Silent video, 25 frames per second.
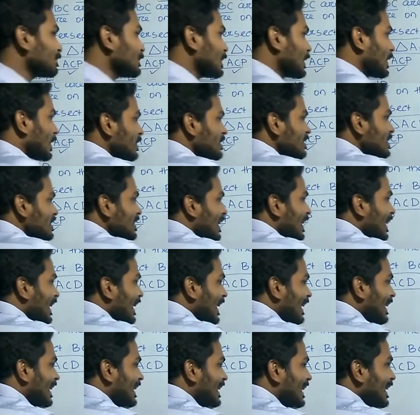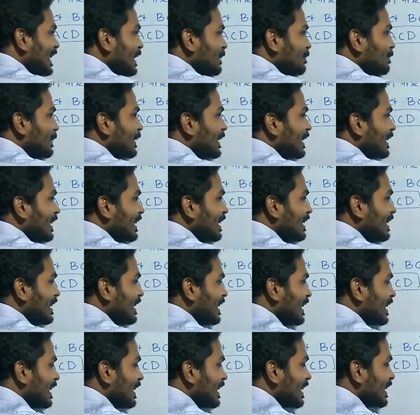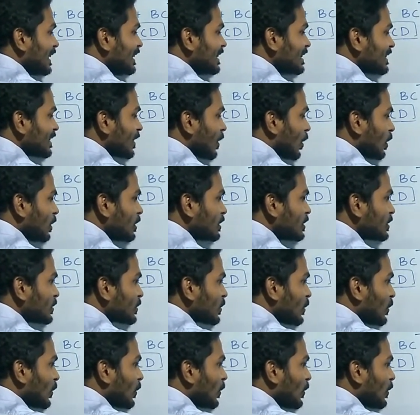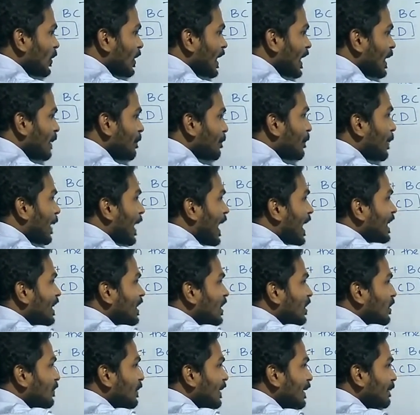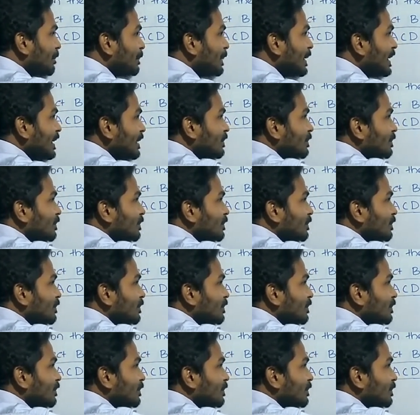because DP is also a part of AP.